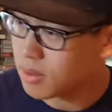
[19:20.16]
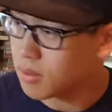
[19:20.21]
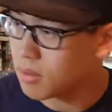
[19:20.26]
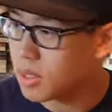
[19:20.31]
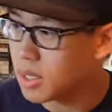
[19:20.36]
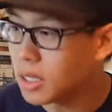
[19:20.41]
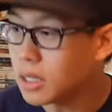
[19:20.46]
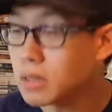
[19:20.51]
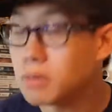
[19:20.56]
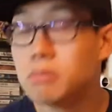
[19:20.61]

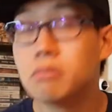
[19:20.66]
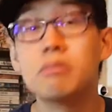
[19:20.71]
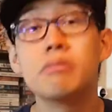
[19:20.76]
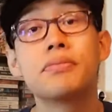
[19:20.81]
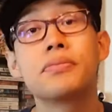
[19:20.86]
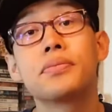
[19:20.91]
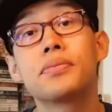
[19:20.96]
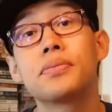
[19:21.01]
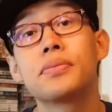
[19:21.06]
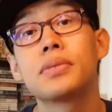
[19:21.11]
Well,
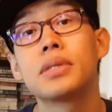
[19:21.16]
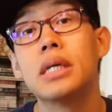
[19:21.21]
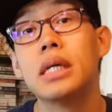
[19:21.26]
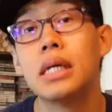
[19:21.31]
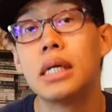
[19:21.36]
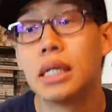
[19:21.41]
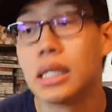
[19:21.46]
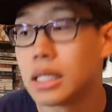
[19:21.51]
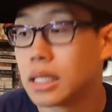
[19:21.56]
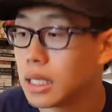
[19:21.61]

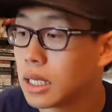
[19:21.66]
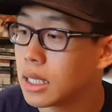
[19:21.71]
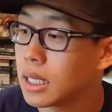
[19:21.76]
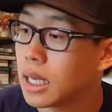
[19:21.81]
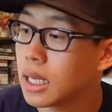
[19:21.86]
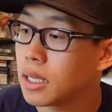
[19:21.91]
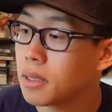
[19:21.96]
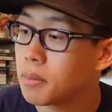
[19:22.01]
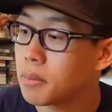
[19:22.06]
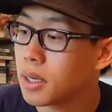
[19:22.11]

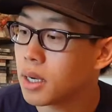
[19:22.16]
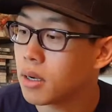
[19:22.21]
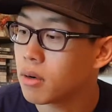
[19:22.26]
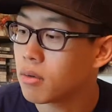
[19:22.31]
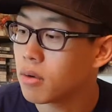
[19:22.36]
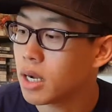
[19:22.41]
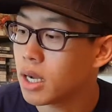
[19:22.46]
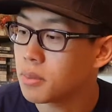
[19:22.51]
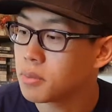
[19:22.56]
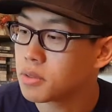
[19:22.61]
that about
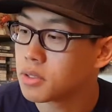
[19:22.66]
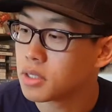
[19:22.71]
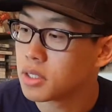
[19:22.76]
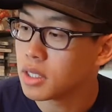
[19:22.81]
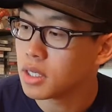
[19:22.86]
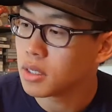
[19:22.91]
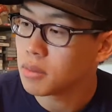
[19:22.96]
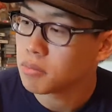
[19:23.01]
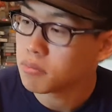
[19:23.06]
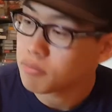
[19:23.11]
wraps it
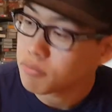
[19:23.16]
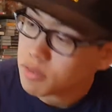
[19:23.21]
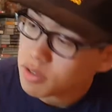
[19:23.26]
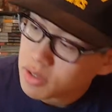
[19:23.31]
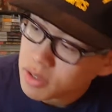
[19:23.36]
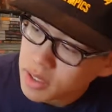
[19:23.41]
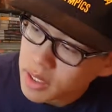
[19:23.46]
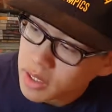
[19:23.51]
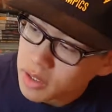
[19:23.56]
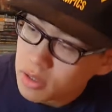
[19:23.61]
up.
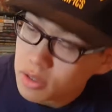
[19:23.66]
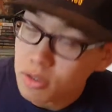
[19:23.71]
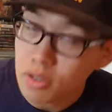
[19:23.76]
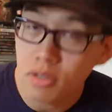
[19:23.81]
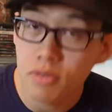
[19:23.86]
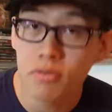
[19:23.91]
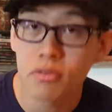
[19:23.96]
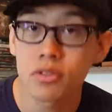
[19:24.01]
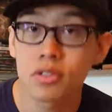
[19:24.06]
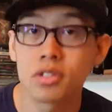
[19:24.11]
Stay
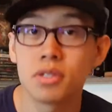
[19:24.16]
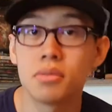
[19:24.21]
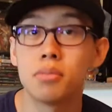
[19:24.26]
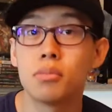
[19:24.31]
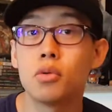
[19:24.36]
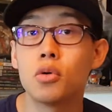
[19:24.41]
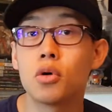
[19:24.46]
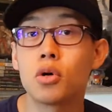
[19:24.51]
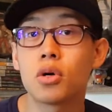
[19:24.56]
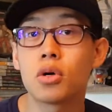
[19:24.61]
tuned for some
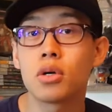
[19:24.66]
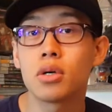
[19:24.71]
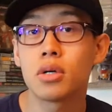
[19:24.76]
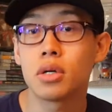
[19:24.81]
more